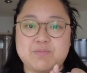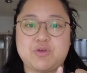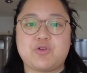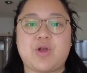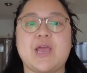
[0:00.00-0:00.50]

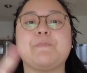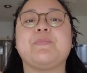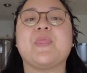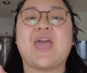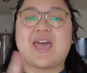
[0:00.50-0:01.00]
puree
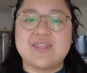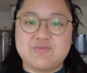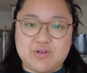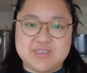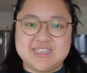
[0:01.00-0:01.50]
and the
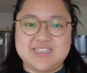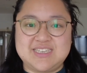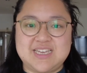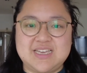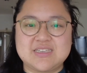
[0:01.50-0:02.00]
roasted
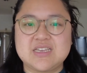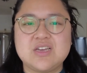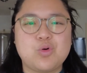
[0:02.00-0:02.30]
seeds.